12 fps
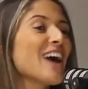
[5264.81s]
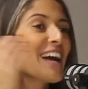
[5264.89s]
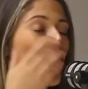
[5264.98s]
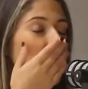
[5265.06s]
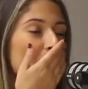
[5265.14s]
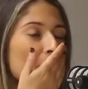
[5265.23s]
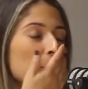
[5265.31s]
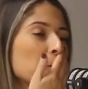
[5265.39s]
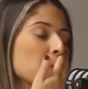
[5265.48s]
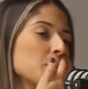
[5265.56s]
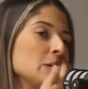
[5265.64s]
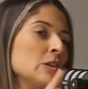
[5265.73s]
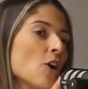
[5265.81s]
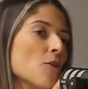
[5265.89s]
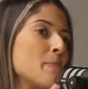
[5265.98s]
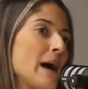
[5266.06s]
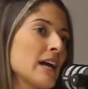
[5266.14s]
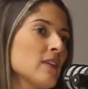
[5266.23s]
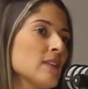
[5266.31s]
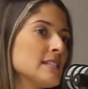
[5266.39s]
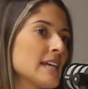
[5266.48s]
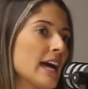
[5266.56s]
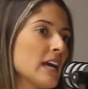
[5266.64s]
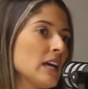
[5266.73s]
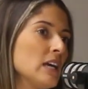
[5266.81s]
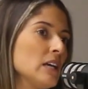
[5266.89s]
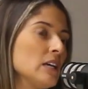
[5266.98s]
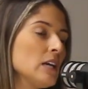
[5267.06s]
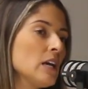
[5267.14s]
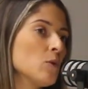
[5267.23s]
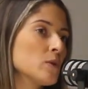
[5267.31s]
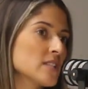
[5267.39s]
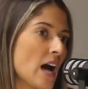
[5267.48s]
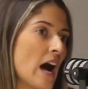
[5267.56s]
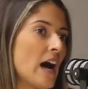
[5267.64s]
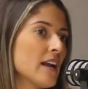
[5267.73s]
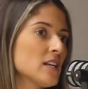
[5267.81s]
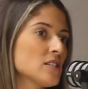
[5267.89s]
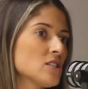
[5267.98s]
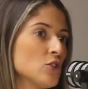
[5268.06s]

Like you know, back in the day it was harder.